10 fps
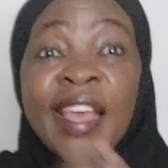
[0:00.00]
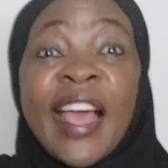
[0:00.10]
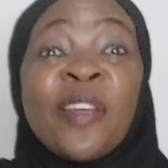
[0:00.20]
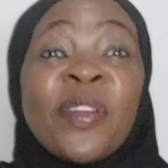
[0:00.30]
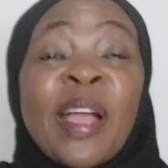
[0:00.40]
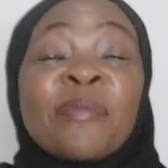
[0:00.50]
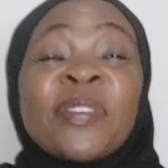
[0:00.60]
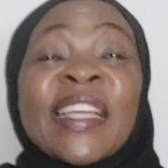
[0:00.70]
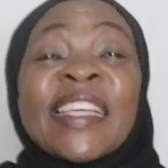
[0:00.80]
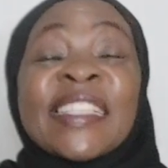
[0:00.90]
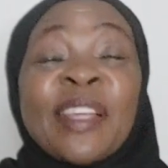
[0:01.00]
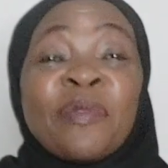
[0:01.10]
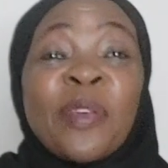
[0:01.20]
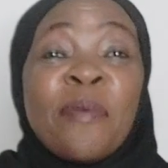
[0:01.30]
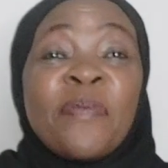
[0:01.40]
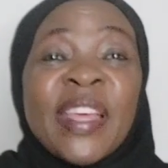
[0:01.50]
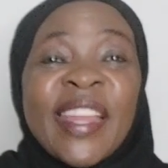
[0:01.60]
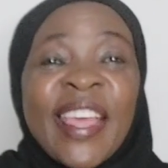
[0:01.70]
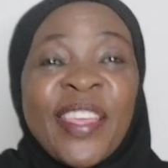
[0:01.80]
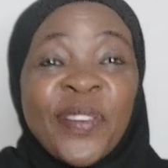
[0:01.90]
Hello, welcome to Take a Step to a
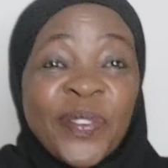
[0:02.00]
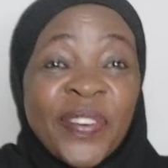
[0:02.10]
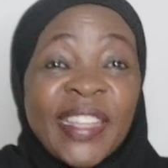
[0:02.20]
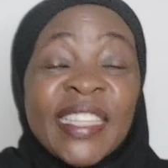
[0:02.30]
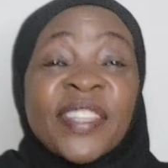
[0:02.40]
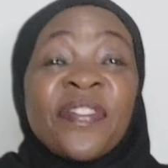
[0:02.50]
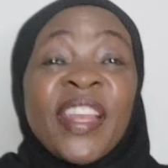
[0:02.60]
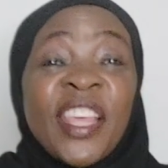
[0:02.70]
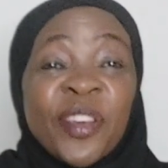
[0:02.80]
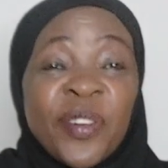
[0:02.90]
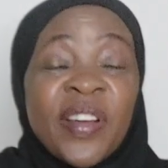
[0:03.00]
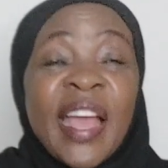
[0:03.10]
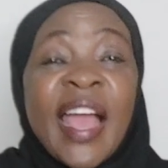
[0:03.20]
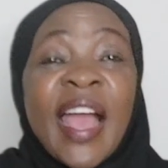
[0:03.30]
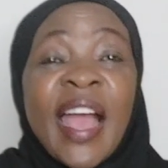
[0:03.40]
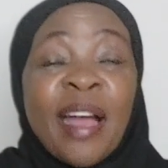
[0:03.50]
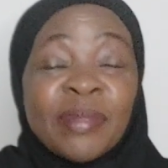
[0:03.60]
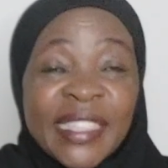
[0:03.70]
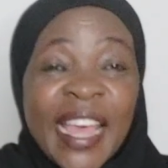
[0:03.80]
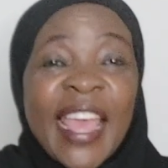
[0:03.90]
Better You. In this video,
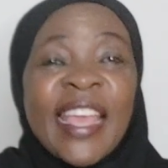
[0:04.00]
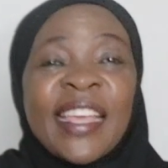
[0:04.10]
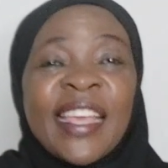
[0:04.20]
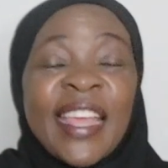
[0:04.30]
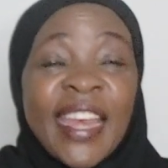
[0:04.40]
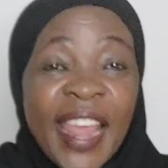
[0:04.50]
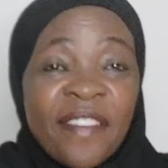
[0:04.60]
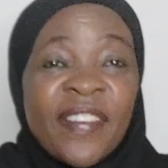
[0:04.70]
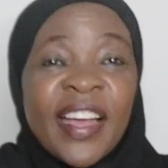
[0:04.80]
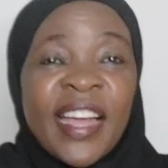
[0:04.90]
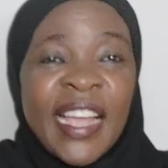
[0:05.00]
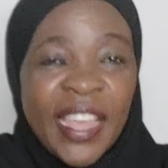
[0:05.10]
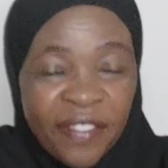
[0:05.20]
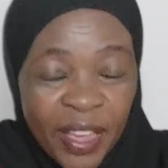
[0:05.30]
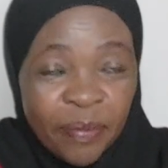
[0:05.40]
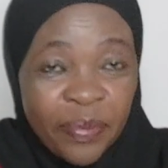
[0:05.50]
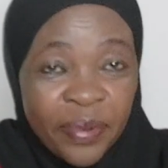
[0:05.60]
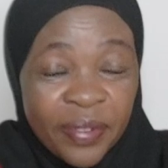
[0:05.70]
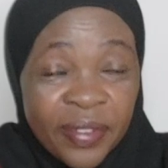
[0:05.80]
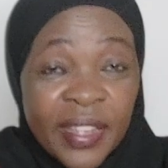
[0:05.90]
I'm saying never give up.
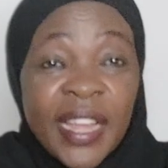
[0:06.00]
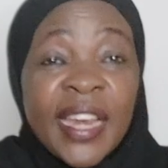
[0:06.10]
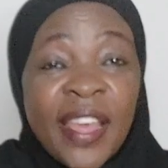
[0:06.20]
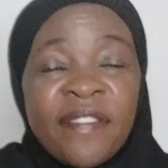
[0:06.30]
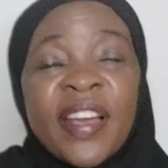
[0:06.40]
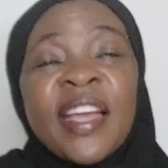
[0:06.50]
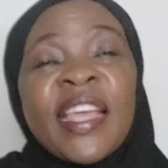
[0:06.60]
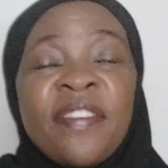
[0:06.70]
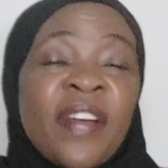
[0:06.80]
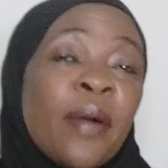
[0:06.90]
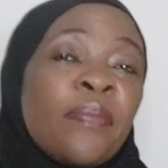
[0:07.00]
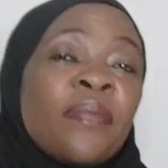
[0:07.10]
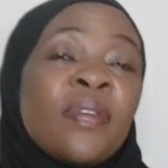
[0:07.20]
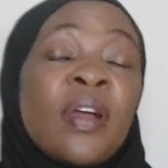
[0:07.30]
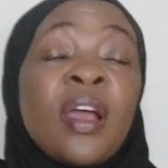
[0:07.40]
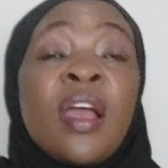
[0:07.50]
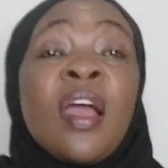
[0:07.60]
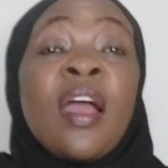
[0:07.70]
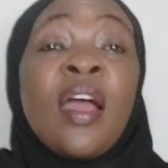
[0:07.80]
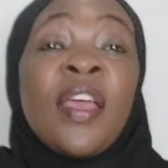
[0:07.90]
Never give up.
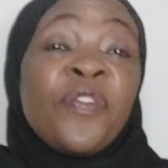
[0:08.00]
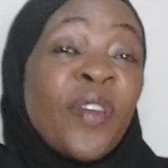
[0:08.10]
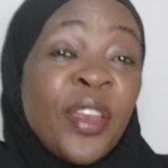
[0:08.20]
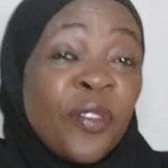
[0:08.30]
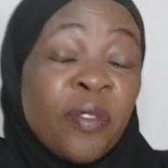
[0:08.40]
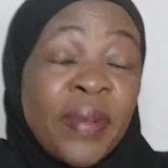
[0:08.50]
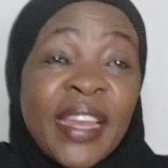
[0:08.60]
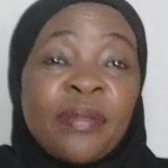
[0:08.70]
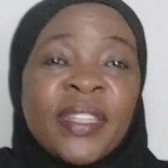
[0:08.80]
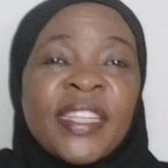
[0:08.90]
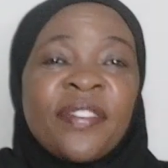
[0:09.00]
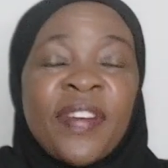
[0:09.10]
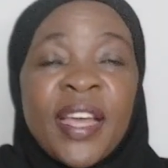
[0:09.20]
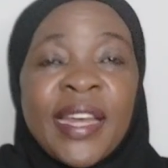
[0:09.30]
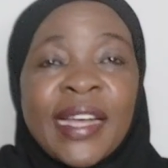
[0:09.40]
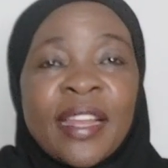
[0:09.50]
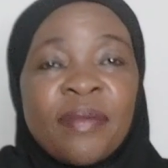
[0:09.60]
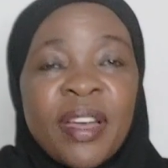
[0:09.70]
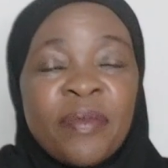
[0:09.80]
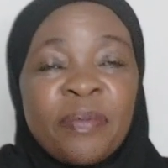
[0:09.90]
If you are new, my name is Sherifa,
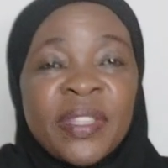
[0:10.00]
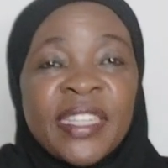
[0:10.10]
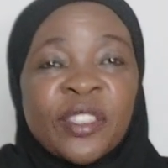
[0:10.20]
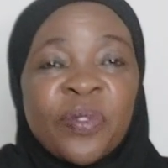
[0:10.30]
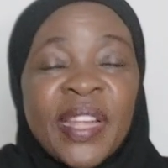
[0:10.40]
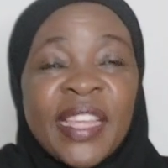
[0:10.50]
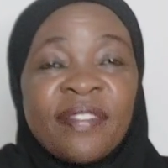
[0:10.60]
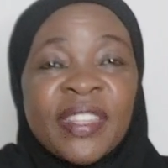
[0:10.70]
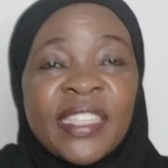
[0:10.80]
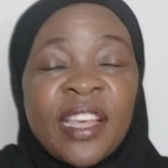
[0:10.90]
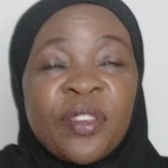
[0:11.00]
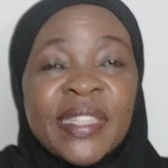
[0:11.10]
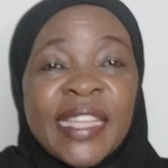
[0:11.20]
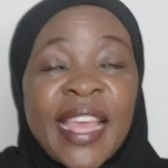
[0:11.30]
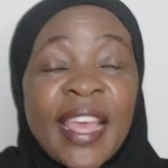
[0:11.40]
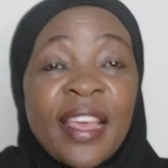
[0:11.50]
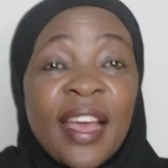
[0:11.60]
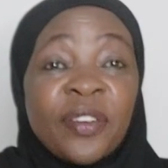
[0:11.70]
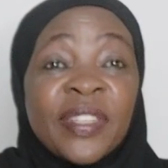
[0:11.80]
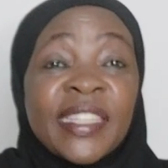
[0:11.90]
Nakalema. I'm a business owner here in Virginia, USA.
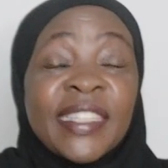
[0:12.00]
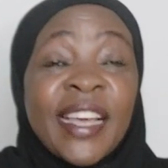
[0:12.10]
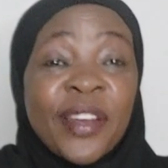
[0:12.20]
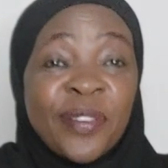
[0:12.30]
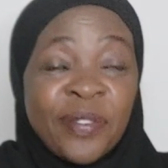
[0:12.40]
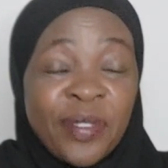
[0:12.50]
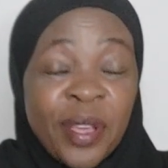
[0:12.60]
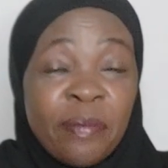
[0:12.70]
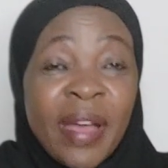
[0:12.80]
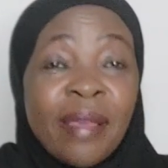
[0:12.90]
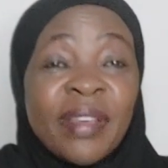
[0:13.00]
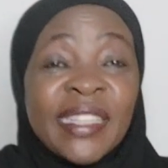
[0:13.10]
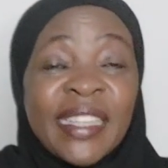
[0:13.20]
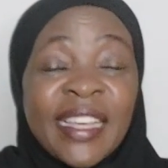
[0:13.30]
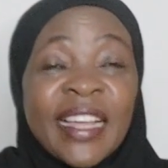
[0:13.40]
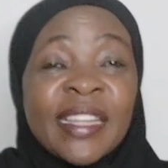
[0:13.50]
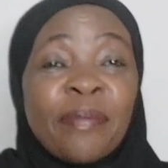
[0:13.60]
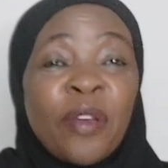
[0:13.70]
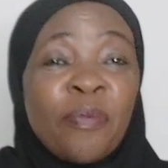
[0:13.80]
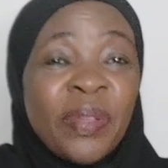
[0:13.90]
And on this channel, my message is
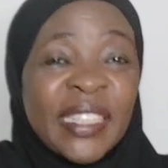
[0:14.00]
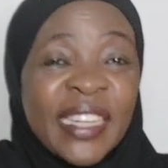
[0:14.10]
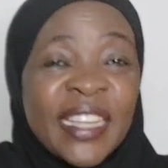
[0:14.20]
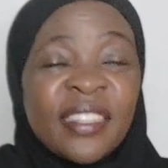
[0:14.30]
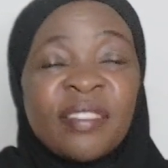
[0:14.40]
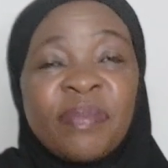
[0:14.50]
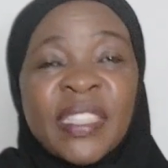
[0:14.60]
about business